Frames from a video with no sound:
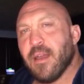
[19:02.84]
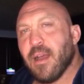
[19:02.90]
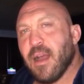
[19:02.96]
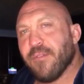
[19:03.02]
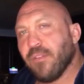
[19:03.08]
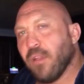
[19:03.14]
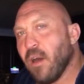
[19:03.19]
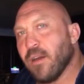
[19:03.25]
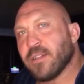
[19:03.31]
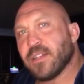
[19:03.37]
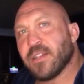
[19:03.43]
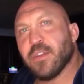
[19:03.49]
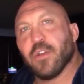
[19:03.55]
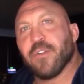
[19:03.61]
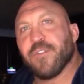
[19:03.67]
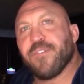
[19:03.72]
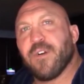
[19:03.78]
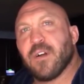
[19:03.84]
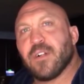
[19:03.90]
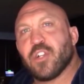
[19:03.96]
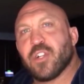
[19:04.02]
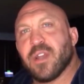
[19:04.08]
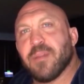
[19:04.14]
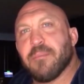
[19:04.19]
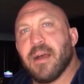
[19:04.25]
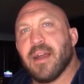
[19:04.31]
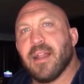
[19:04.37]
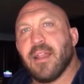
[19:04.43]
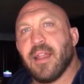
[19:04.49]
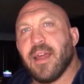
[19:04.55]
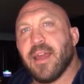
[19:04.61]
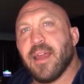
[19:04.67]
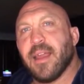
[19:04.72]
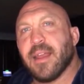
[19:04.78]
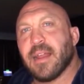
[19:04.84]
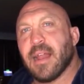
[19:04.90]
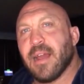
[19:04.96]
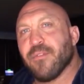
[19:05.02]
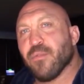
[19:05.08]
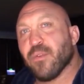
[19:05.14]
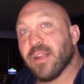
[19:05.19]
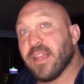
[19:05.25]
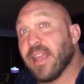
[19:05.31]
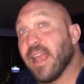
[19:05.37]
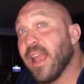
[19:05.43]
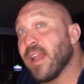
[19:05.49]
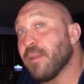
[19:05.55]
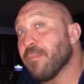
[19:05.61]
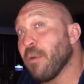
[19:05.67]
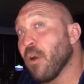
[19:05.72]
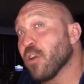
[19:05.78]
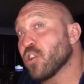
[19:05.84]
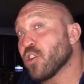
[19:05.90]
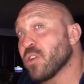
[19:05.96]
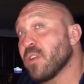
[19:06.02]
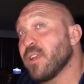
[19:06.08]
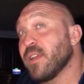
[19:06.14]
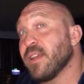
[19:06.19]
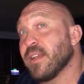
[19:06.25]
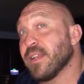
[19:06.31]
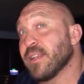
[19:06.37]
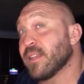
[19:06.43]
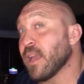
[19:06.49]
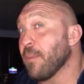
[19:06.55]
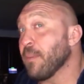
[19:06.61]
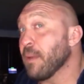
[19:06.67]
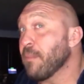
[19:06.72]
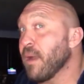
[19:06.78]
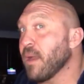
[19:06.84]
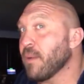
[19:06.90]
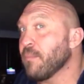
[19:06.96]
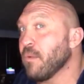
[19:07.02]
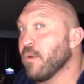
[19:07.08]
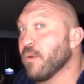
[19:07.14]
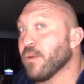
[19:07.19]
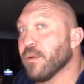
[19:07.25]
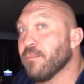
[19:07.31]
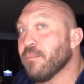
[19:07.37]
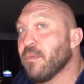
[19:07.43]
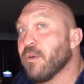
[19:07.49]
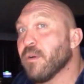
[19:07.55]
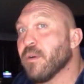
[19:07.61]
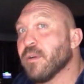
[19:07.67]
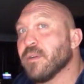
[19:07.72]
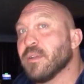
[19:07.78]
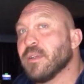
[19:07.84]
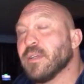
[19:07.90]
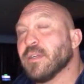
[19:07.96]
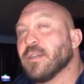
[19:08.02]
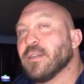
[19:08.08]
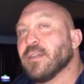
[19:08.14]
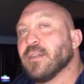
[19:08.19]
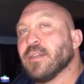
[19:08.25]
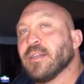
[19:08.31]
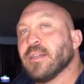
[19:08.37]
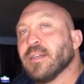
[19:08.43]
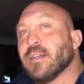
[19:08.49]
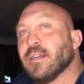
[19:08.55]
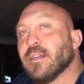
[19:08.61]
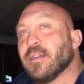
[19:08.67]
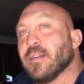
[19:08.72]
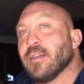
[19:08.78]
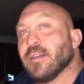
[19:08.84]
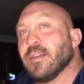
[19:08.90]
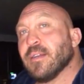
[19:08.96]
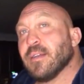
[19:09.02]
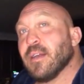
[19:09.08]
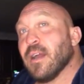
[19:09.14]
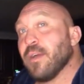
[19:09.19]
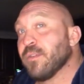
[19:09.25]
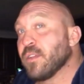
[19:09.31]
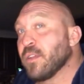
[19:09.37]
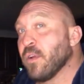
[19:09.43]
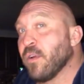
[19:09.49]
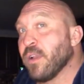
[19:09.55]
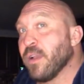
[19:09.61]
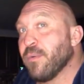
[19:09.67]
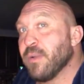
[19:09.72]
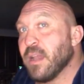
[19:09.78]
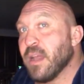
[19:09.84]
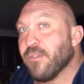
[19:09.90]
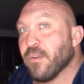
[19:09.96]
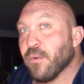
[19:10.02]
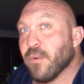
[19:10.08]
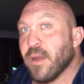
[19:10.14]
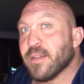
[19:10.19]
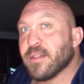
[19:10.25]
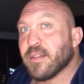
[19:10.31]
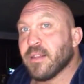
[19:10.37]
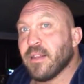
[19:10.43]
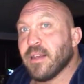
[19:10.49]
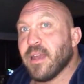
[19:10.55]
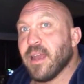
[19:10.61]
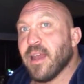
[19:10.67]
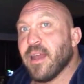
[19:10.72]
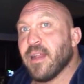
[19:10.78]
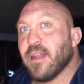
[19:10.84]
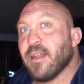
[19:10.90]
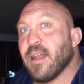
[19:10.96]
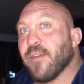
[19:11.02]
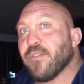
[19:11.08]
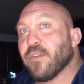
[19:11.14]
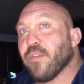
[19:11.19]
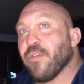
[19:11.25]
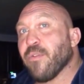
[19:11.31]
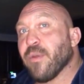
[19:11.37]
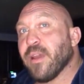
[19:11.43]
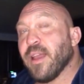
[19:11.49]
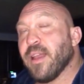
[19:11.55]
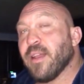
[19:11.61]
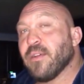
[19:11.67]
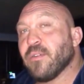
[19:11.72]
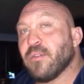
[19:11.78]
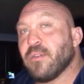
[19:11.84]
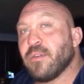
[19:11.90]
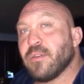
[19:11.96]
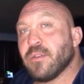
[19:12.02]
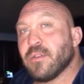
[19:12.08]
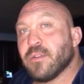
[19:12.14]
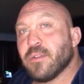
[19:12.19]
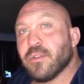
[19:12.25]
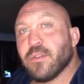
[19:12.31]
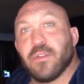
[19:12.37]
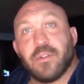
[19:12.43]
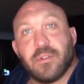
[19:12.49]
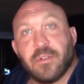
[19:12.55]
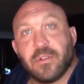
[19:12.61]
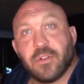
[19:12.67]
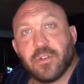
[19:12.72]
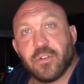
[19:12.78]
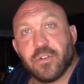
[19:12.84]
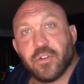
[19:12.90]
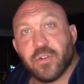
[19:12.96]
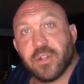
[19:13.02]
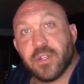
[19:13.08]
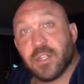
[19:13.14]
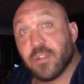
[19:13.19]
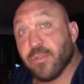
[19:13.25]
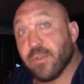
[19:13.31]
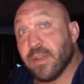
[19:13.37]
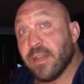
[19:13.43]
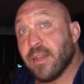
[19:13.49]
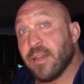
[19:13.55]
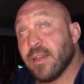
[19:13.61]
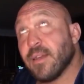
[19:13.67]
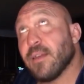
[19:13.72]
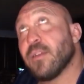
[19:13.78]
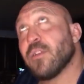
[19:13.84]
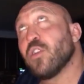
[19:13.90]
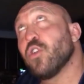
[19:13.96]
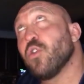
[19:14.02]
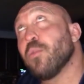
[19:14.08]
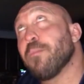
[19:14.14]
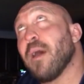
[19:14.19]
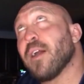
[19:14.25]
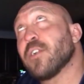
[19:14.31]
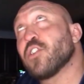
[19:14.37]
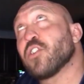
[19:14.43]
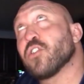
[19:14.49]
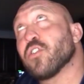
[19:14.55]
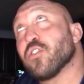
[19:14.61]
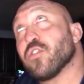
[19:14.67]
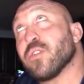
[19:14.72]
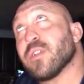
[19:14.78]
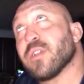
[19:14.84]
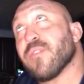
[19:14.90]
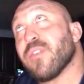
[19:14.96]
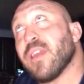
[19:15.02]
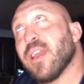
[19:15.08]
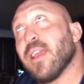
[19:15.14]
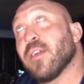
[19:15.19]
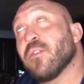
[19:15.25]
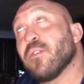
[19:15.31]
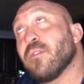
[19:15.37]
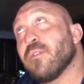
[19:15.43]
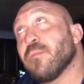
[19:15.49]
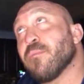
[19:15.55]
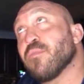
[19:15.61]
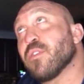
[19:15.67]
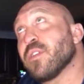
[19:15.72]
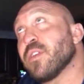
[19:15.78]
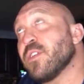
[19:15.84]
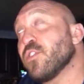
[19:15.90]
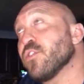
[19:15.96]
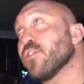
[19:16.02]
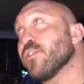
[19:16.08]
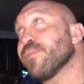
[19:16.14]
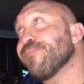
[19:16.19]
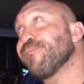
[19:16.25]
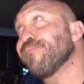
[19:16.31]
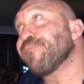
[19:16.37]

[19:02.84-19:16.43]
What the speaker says: I've lost nerve function in my leg and I've regained partially and it's coming back more and more. I was told I would never wrestle again after 3 ankle surgeries, 2 botched surgeries of the ankle procedures.